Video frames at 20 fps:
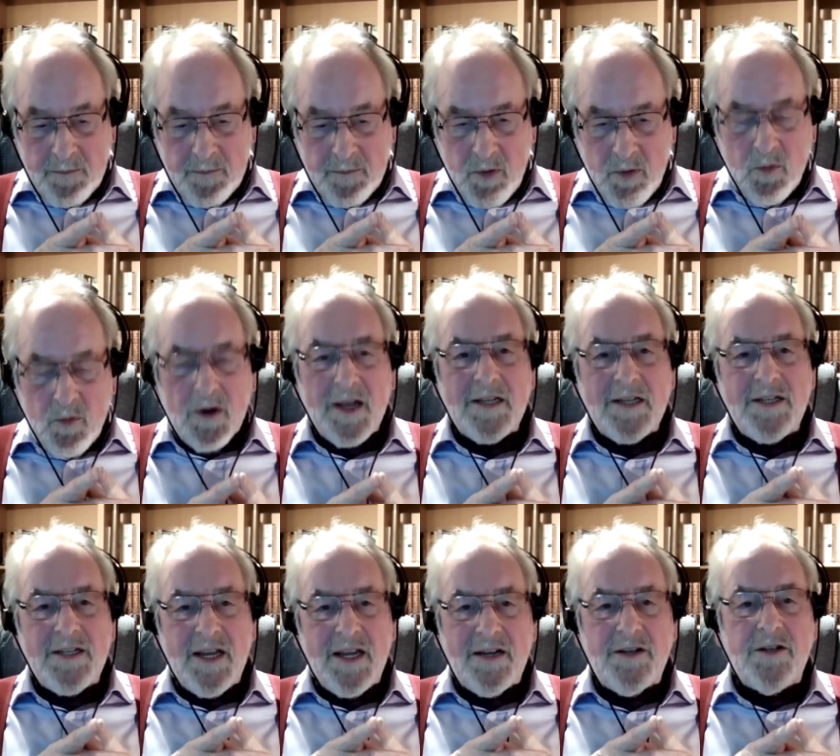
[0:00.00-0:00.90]
But what I
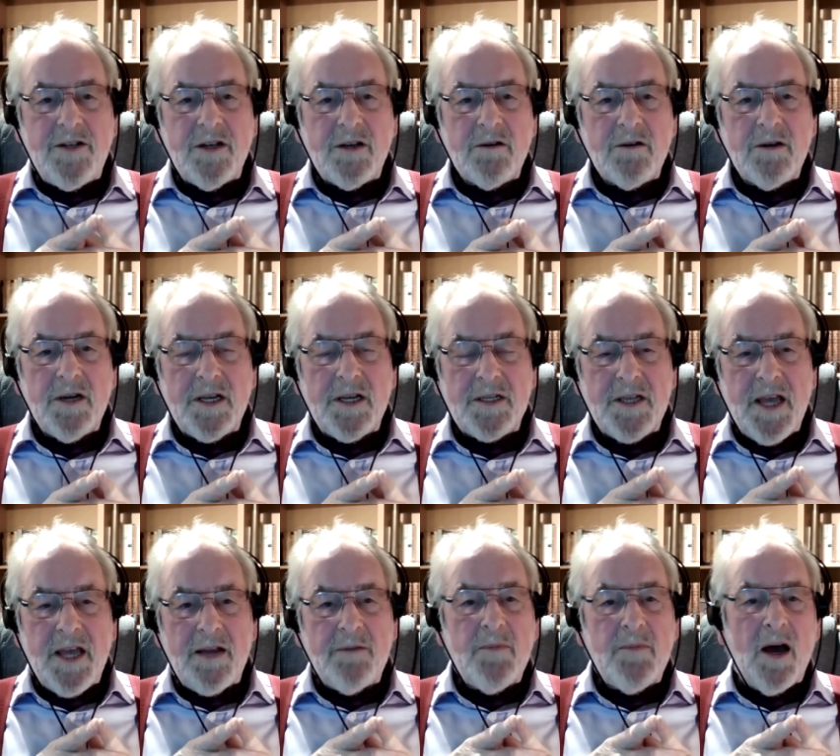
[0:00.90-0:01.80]
did do is
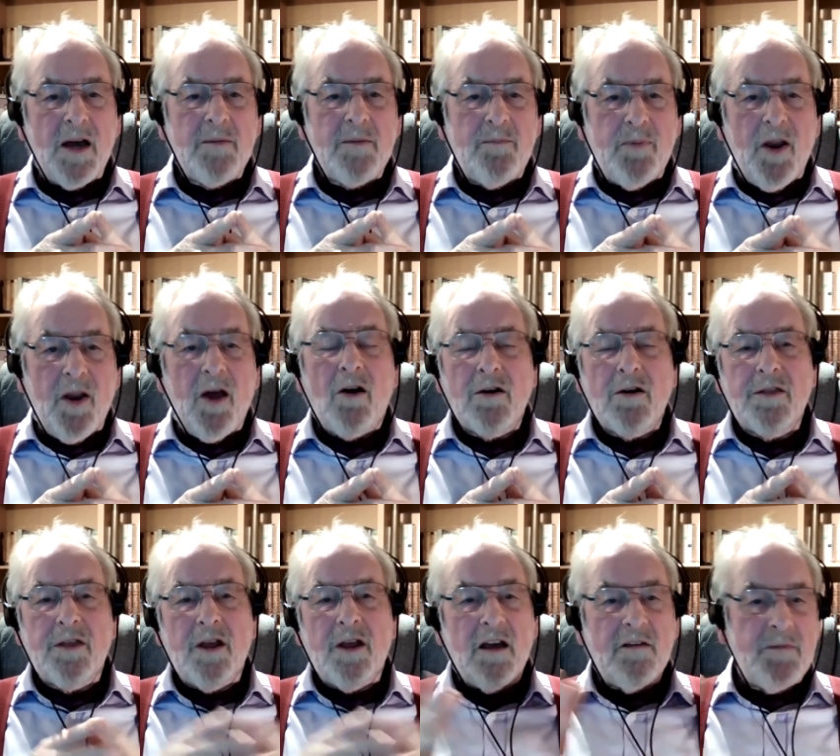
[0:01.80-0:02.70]
in my blog
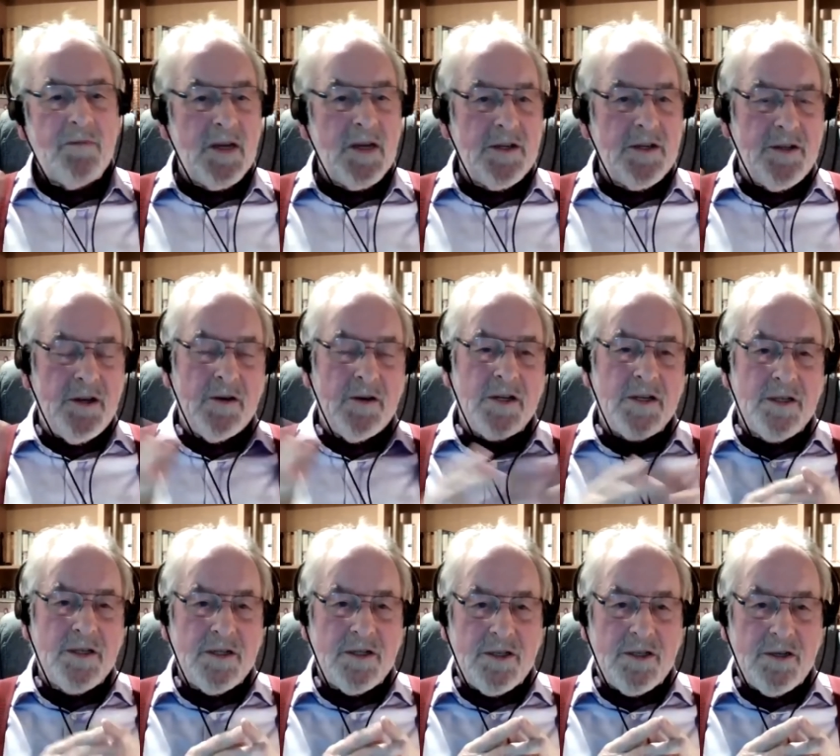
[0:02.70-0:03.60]
that I've been doing
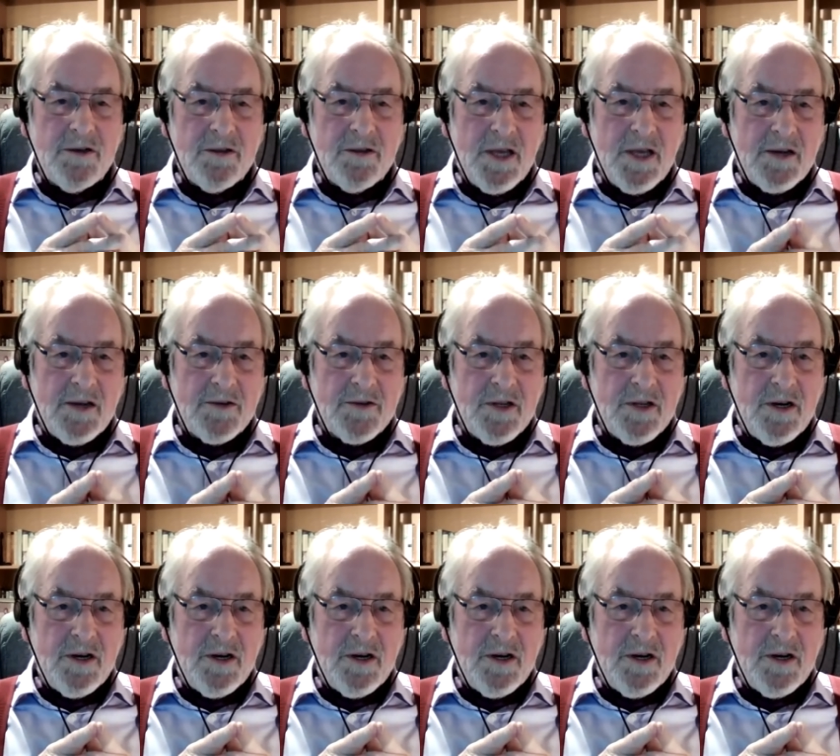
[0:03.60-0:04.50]
since
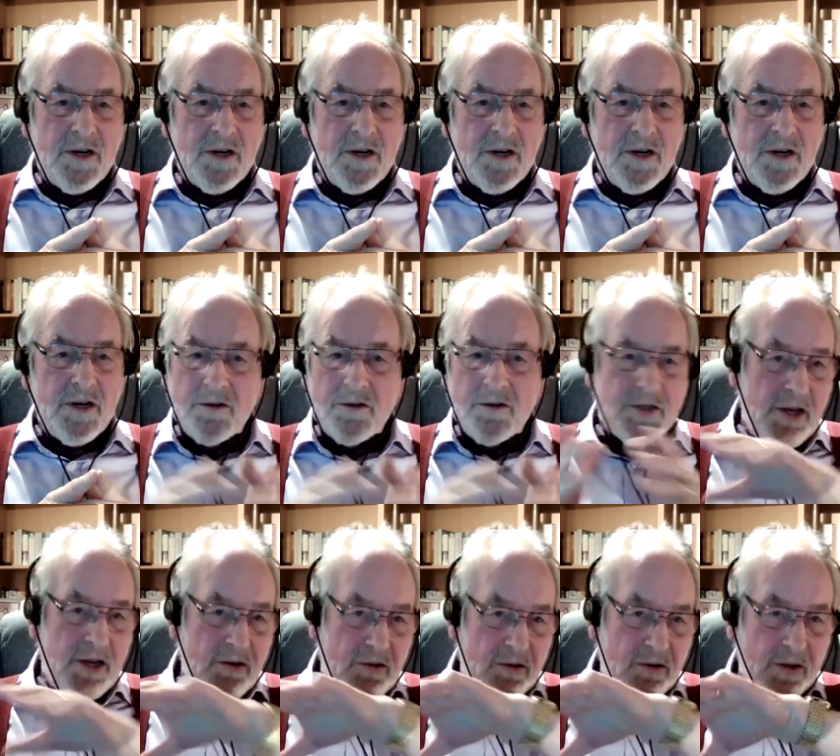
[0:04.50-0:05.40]
2009, and you can
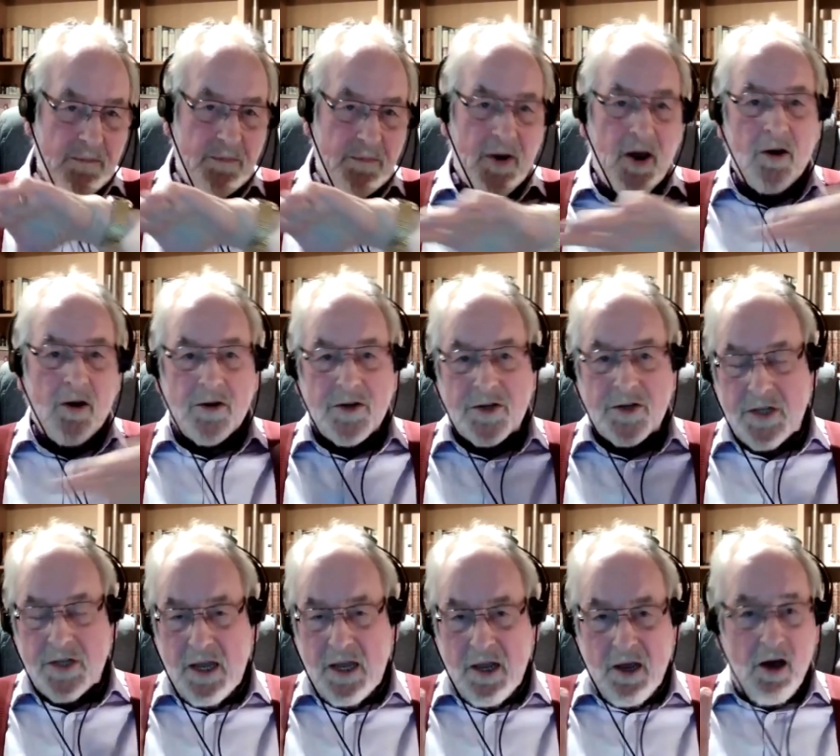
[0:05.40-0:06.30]
see all the blogs
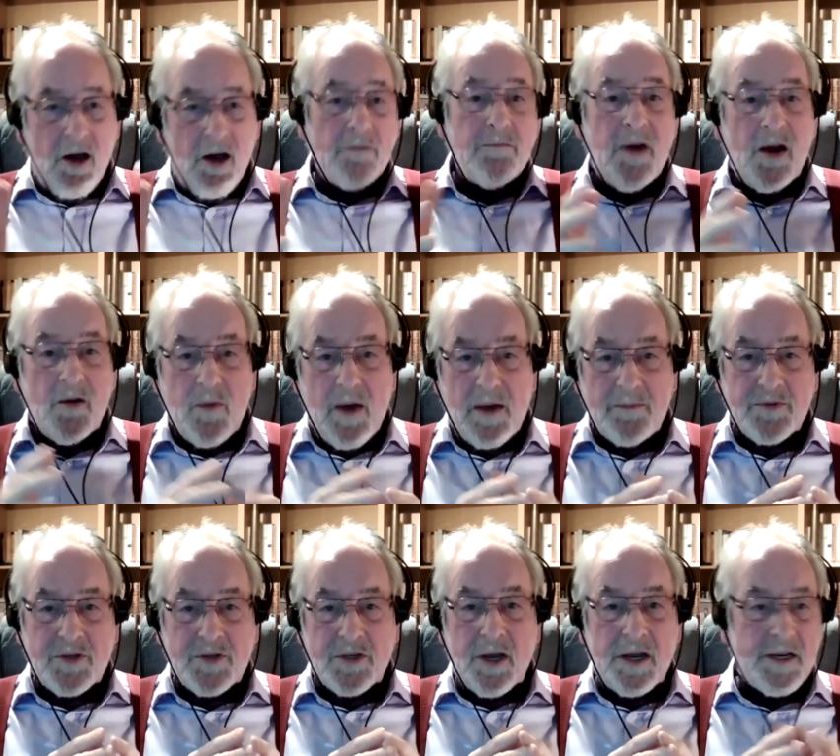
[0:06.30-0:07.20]
on my
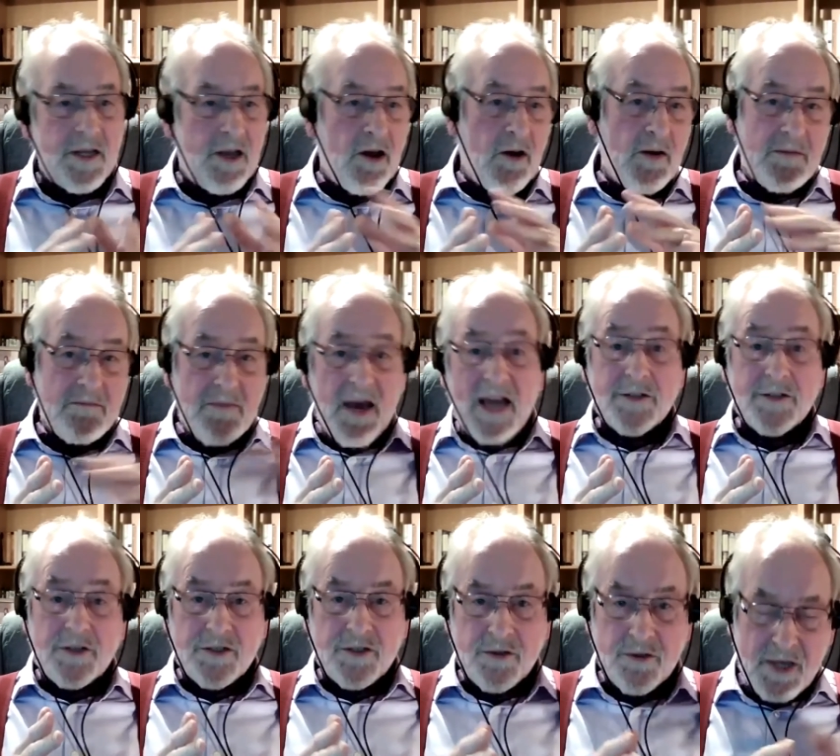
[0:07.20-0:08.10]
website going back
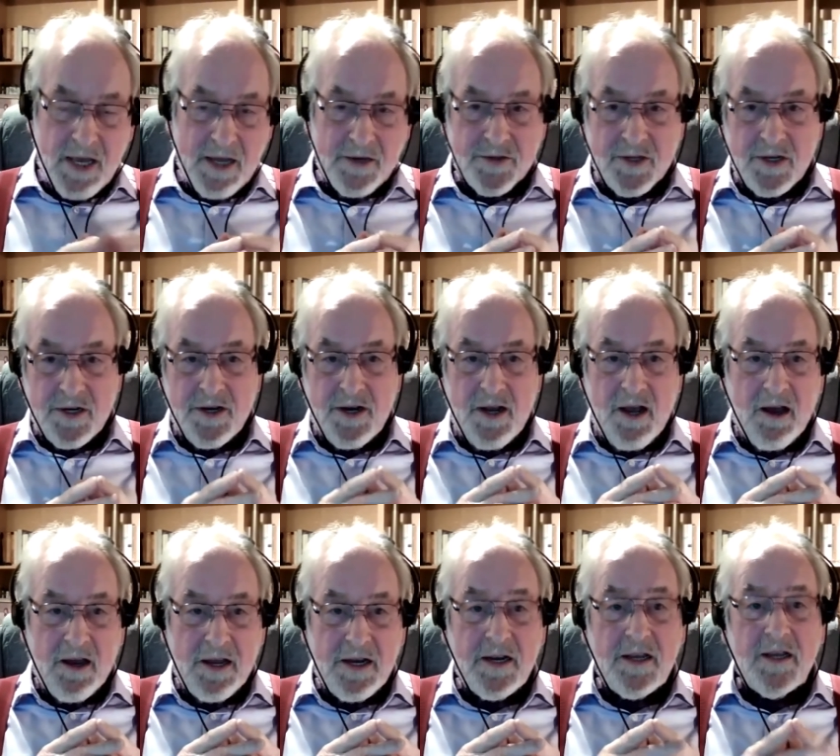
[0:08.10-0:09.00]
to
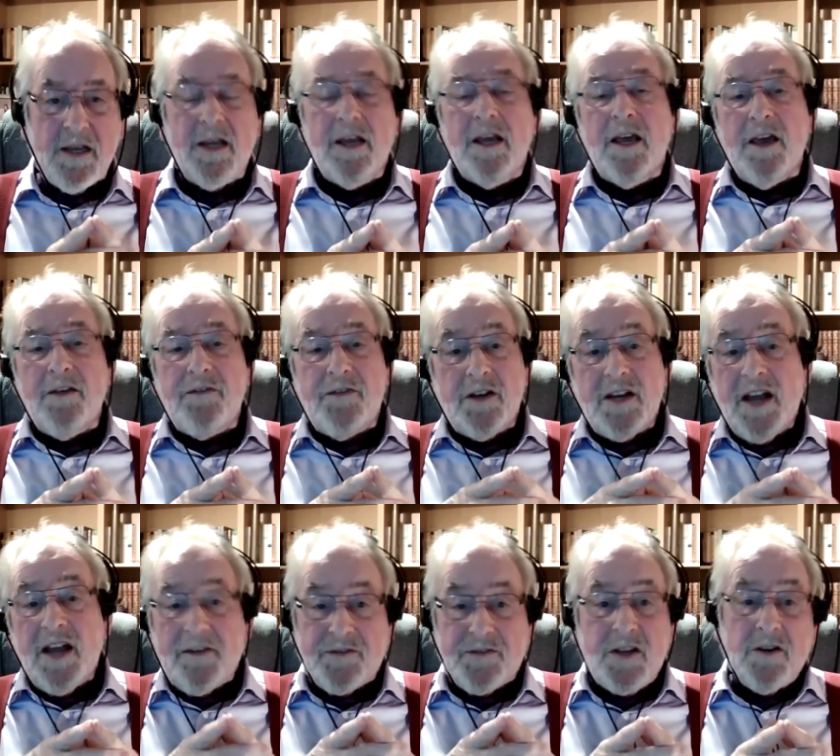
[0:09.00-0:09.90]
2009 if you're
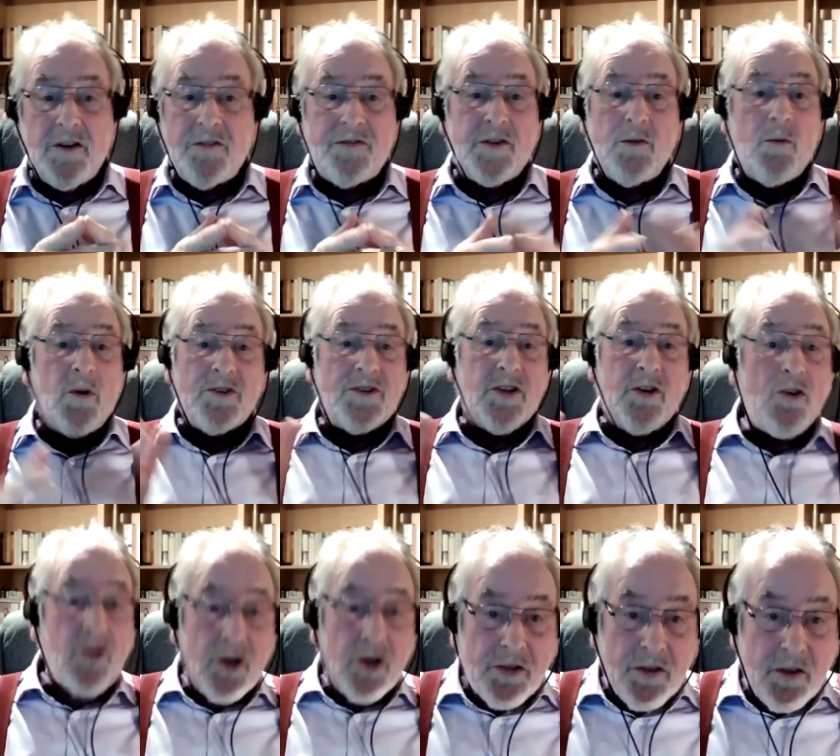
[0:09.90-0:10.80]
daft enough to want to
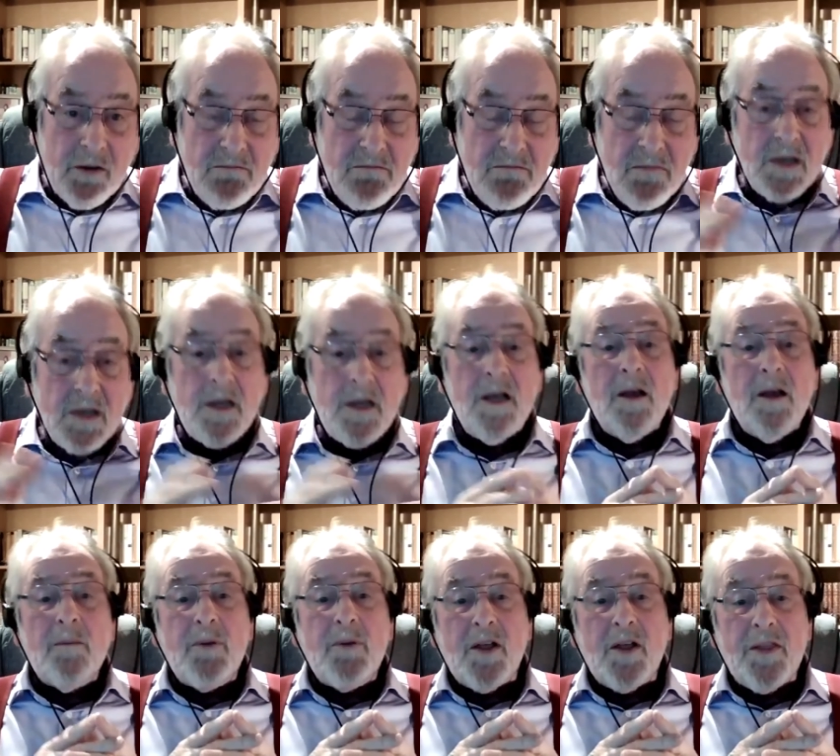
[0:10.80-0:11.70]
look at them.
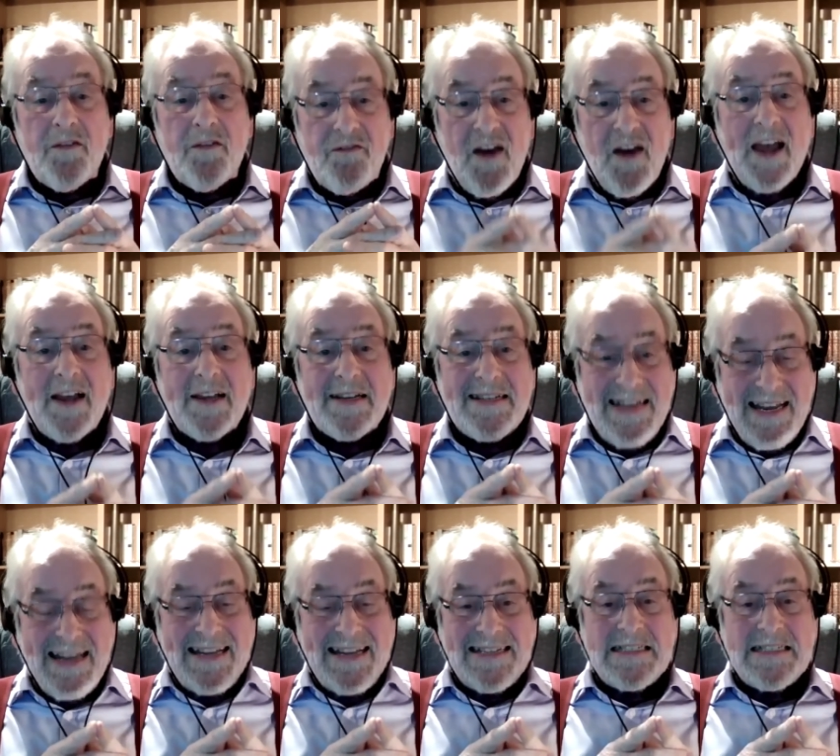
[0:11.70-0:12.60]
But the fact
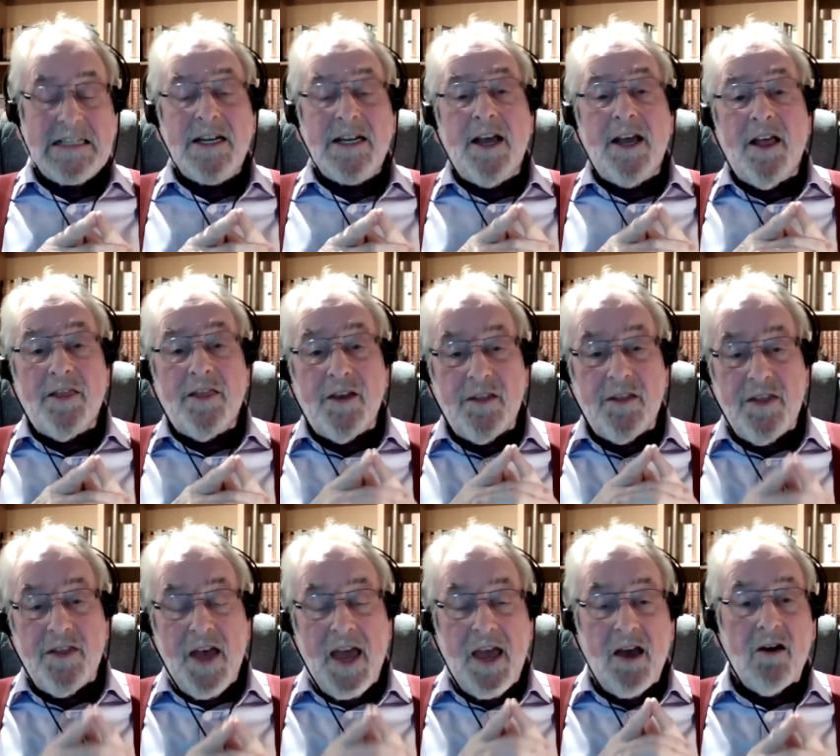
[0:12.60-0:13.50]
is that
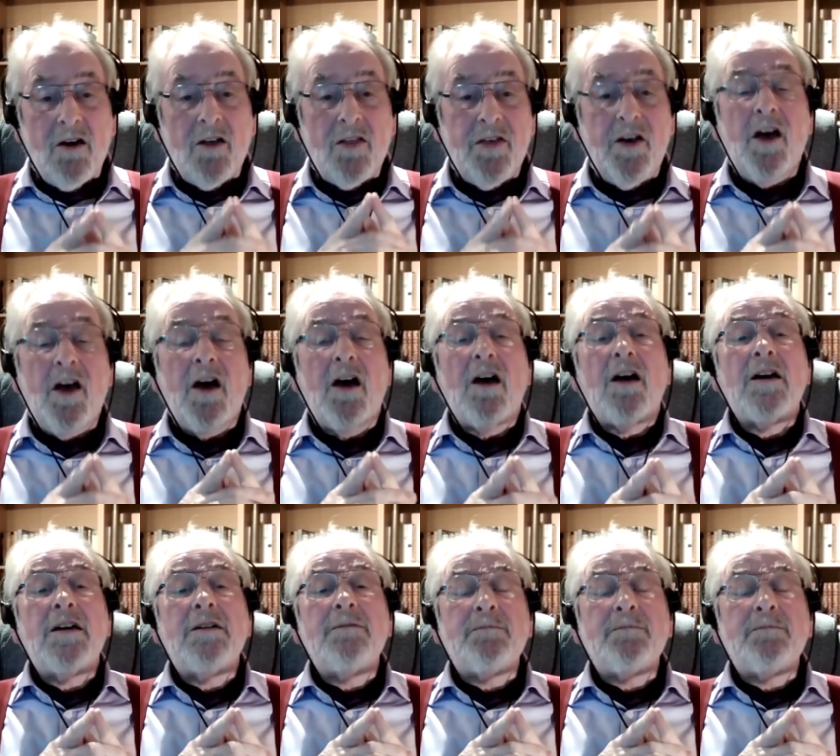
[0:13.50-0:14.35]
they are there.